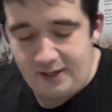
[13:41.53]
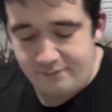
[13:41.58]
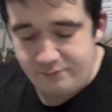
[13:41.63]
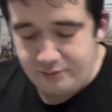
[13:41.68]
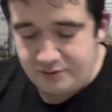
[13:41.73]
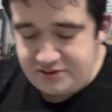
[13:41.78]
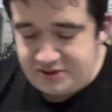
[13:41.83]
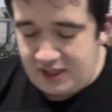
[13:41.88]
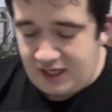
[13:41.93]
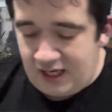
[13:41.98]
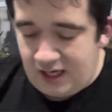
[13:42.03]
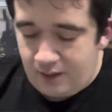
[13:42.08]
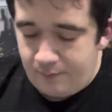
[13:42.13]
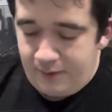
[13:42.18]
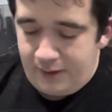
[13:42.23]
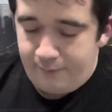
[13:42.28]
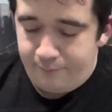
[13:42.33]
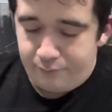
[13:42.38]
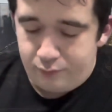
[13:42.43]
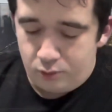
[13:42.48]

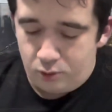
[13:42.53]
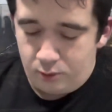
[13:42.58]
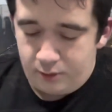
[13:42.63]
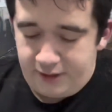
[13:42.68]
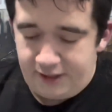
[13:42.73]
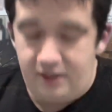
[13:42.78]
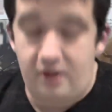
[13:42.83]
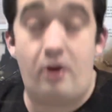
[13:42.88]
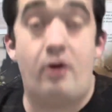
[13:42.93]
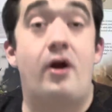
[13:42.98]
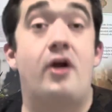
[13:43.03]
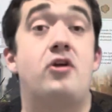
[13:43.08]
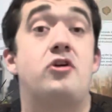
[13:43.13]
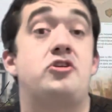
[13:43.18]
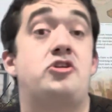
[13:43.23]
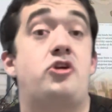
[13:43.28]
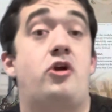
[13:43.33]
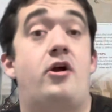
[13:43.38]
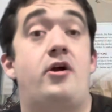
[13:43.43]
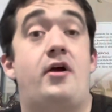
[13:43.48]
Rutabi, Brogy.
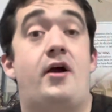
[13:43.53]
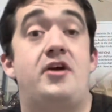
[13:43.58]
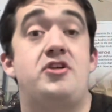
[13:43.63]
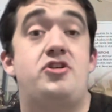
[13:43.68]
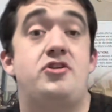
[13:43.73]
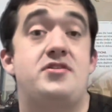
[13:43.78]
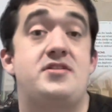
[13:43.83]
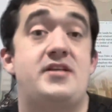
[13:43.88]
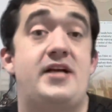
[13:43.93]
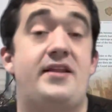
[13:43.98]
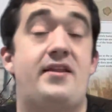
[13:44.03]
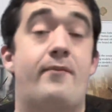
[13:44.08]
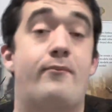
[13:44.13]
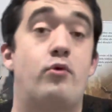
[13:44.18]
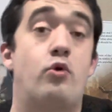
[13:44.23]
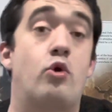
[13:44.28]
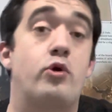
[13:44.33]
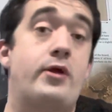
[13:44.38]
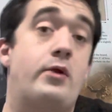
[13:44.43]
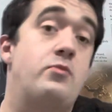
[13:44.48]
I should say that
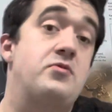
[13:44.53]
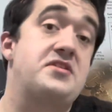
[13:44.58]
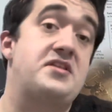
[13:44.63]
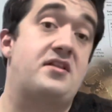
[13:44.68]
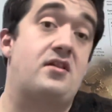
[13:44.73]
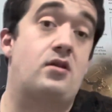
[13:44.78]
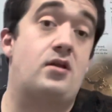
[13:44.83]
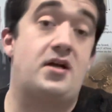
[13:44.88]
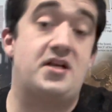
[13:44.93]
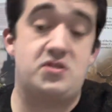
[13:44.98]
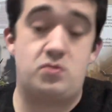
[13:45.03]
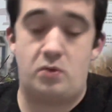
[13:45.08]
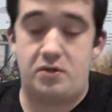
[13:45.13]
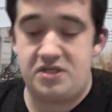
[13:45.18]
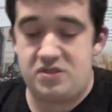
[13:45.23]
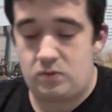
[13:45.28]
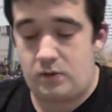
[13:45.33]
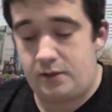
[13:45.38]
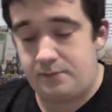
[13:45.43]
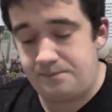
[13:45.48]
Brogy was in the last one as
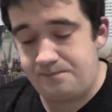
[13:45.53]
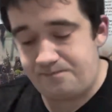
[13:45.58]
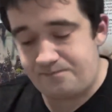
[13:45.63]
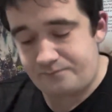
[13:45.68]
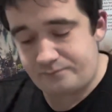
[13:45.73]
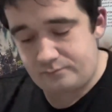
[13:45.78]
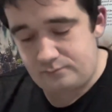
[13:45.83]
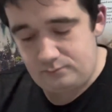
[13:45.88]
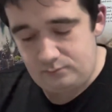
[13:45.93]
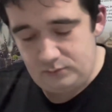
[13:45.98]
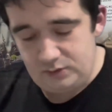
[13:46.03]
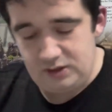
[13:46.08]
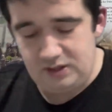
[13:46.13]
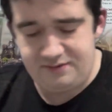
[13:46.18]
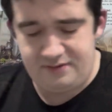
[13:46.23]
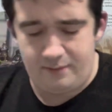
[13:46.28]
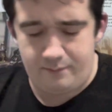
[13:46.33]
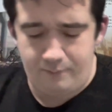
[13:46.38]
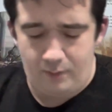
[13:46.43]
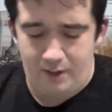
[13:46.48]
well.
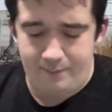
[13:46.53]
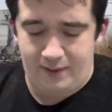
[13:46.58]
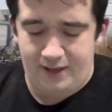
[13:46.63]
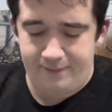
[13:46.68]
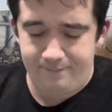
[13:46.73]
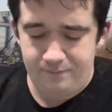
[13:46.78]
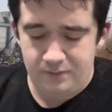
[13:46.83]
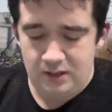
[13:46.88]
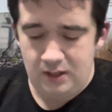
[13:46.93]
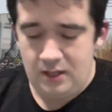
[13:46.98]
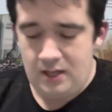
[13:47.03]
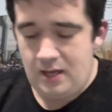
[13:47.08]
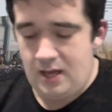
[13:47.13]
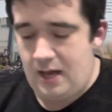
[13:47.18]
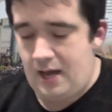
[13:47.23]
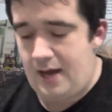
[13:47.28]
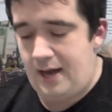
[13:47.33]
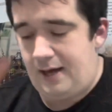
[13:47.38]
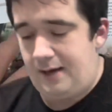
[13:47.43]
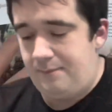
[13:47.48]
My bad.
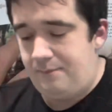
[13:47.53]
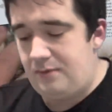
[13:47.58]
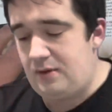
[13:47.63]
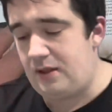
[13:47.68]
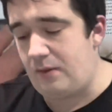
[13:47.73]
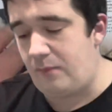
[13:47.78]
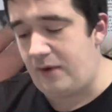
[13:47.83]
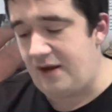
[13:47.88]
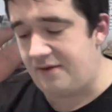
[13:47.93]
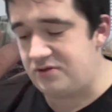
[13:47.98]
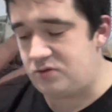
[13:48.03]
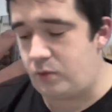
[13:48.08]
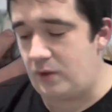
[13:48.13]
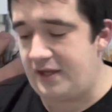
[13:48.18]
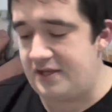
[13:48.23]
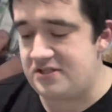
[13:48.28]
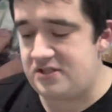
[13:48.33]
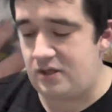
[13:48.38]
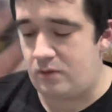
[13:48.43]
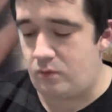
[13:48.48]
Then we have 20
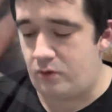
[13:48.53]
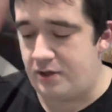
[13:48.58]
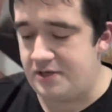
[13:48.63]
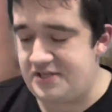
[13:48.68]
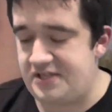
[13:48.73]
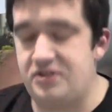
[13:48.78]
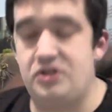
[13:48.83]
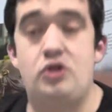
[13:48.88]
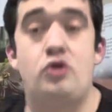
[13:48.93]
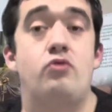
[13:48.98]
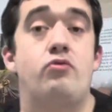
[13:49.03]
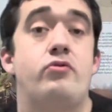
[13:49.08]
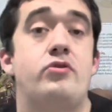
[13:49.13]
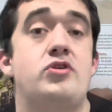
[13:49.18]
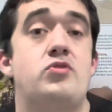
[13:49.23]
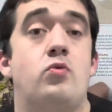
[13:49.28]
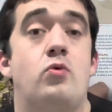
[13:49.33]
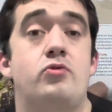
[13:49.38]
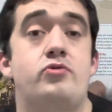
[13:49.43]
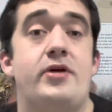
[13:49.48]
Eastling Warriors and 2 Runish
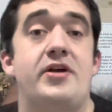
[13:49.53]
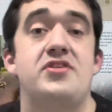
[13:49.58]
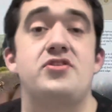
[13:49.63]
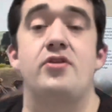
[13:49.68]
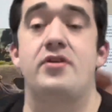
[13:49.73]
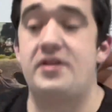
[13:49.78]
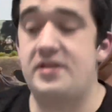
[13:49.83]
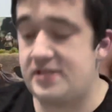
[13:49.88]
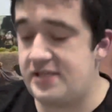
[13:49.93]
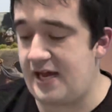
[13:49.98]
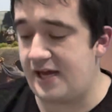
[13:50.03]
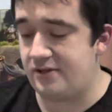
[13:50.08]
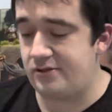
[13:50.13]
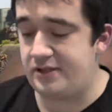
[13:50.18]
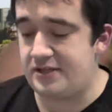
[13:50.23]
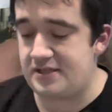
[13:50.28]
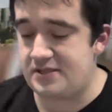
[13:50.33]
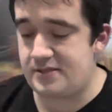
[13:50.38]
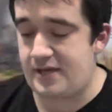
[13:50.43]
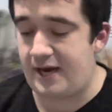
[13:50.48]
Wardrakes. So exactly
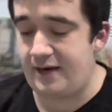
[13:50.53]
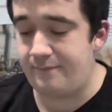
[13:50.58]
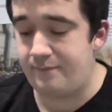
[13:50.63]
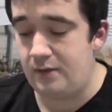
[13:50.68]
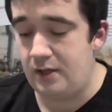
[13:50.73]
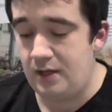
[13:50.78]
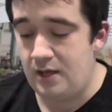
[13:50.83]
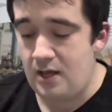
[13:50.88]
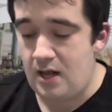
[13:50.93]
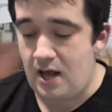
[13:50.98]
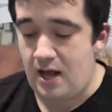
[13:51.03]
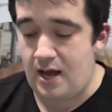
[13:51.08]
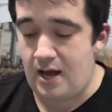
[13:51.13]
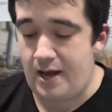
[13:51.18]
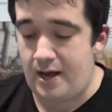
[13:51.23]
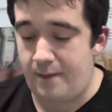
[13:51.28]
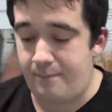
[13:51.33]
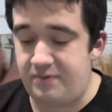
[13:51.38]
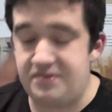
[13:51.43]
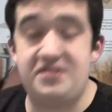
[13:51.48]
the same
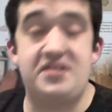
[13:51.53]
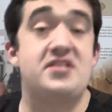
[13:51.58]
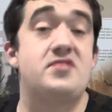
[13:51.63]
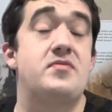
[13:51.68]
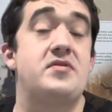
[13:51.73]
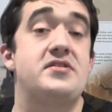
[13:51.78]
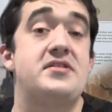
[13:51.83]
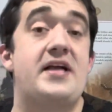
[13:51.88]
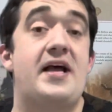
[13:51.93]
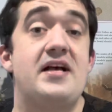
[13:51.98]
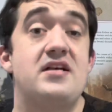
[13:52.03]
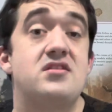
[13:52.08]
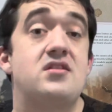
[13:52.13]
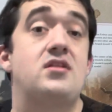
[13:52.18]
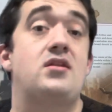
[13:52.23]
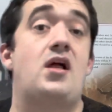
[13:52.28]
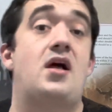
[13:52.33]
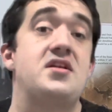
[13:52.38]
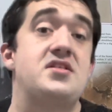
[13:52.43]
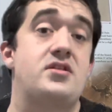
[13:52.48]
participants as the
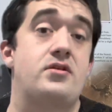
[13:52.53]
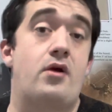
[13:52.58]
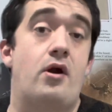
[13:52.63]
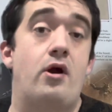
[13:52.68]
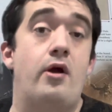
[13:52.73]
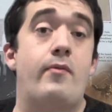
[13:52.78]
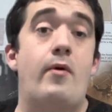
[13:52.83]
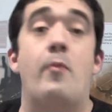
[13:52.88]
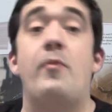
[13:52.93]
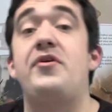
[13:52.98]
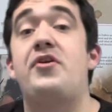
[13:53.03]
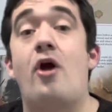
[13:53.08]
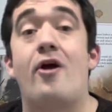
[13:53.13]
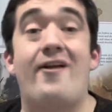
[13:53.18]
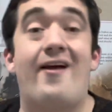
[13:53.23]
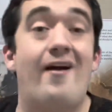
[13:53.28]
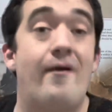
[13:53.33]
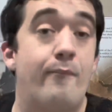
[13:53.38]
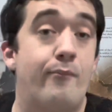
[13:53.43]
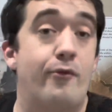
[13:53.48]
last scenario, but we don't
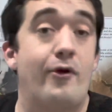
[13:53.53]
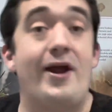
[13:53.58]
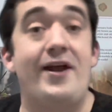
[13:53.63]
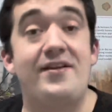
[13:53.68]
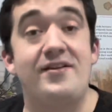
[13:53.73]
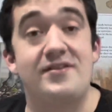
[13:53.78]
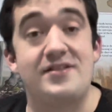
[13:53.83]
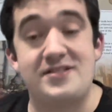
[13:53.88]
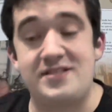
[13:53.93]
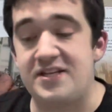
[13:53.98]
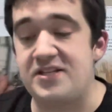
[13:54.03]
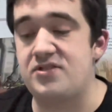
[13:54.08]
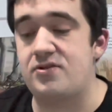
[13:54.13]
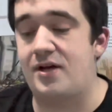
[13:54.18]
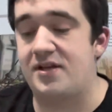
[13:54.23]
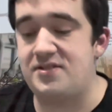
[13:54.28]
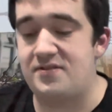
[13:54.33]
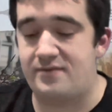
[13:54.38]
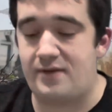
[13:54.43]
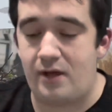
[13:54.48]
have Brand and the 6
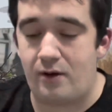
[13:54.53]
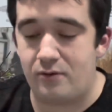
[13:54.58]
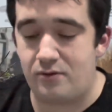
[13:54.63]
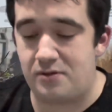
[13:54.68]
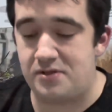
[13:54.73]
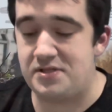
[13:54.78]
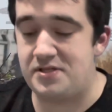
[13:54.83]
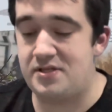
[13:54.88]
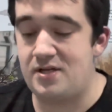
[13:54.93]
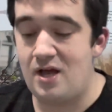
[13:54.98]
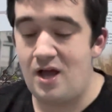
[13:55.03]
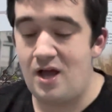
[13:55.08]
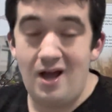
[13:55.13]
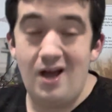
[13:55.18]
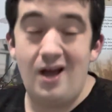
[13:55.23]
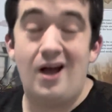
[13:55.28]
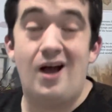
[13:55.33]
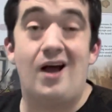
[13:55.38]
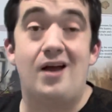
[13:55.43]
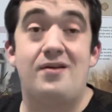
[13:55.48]
Knights of Dale because
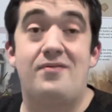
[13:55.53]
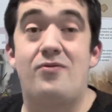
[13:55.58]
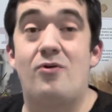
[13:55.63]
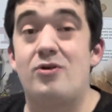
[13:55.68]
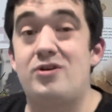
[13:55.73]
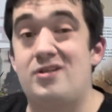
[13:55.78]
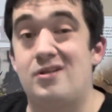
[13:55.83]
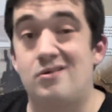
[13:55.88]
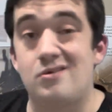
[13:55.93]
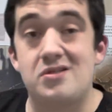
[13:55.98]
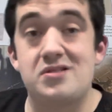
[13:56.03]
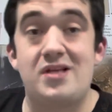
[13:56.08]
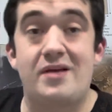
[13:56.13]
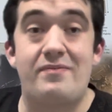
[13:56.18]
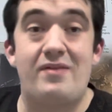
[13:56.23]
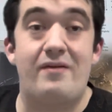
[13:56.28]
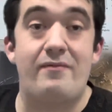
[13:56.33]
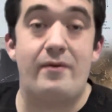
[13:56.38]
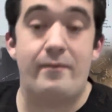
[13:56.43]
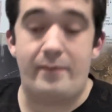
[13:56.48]
unfortunately it looks like
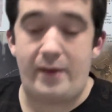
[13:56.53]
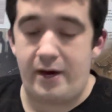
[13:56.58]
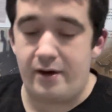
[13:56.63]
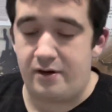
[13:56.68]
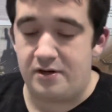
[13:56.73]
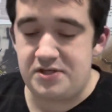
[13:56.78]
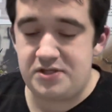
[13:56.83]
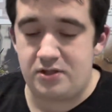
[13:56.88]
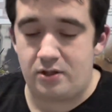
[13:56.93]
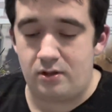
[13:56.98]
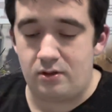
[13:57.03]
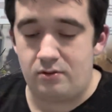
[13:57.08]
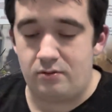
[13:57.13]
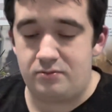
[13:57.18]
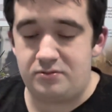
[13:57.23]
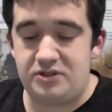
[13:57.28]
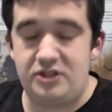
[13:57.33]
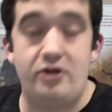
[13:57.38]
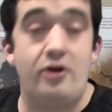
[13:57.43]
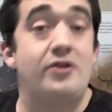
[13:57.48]
they've been perished. So,
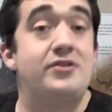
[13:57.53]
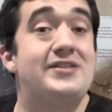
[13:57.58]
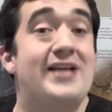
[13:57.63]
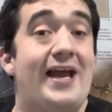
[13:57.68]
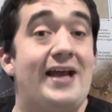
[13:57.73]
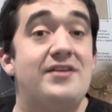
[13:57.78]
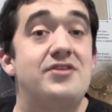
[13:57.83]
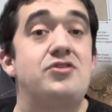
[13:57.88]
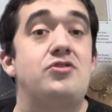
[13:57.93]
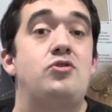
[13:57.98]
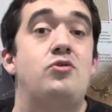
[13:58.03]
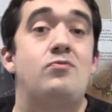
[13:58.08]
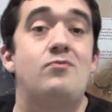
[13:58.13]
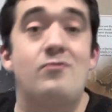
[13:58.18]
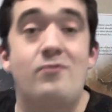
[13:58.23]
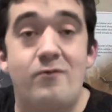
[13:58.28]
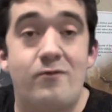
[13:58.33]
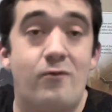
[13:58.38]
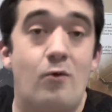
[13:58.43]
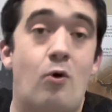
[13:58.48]
you know, Dane's
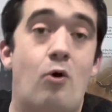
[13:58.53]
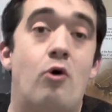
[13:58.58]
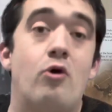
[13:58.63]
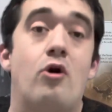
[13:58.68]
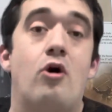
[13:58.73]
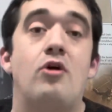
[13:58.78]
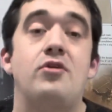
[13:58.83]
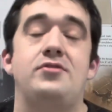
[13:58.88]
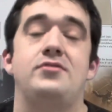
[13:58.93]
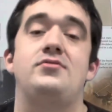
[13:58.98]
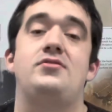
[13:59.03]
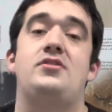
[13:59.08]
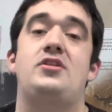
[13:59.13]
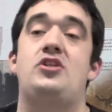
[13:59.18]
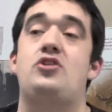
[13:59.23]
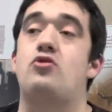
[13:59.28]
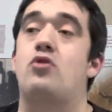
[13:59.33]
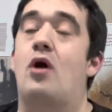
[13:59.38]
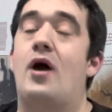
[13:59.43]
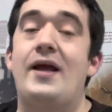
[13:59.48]
fought on to
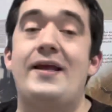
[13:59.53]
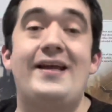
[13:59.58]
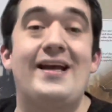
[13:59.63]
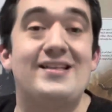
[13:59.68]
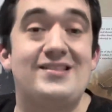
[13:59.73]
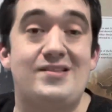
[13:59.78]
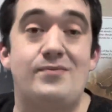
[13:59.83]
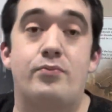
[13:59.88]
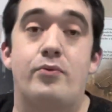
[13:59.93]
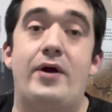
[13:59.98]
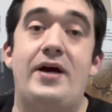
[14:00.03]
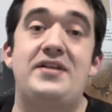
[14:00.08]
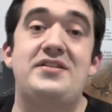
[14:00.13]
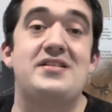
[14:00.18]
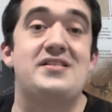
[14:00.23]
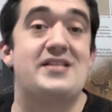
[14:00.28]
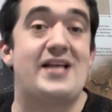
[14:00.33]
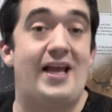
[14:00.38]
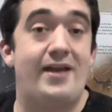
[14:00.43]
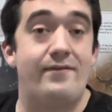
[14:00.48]
try and get to Brand to
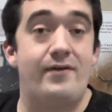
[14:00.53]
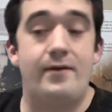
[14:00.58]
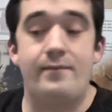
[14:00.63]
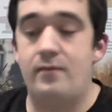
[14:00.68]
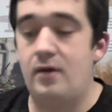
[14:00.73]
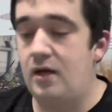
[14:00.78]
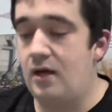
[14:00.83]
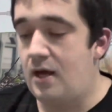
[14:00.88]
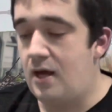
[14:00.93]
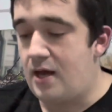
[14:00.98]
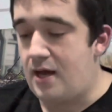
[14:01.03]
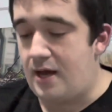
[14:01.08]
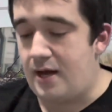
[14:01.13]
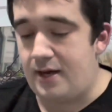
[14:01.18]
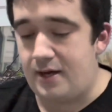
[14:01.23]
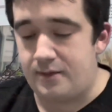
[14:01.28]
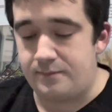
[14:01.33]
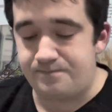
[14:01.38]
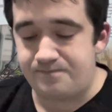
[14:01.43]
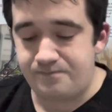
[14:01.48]
save him.
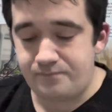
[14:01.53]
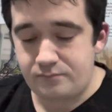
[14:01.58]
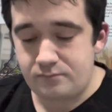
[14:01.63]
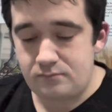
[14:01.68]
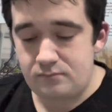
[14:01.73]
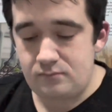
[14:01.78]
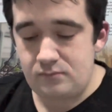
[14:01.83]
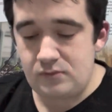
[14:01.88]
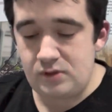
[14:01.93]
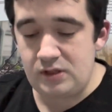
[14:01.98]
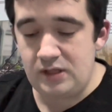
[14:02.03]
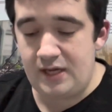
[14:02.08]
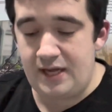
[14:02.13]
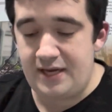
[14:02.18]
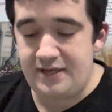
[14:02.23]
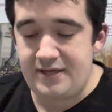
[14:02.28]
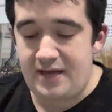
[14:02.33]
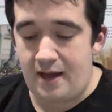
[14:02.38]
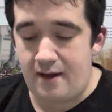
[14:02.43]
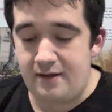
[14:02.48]
And
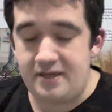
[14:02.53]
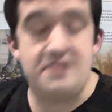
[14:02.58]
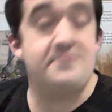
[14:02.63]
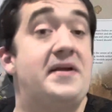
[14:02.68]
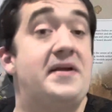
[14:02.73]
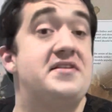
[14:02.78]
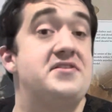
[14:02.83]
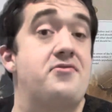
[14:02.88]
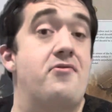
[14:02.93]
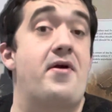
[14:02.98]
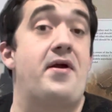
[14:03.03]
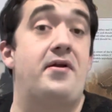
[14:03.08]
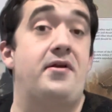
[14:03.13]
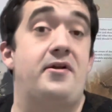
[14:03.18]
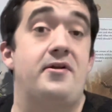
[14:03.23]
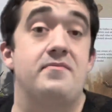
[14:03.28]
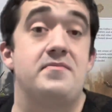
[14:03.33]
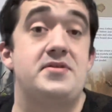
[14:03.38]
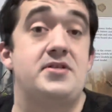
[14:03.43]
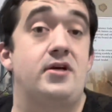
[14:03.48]
now he's surrounded
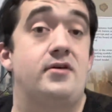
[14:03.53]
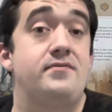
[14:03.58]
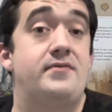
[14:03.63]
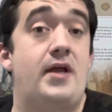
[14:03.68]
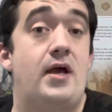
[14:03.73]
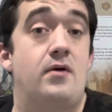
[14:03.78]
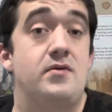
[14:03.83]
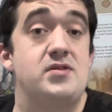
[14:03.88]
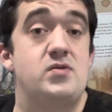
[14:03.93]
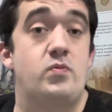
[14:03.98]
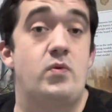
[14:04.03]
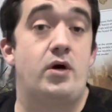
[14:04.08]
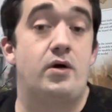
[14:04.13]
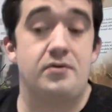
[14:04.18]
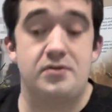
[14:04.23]
himself now as well.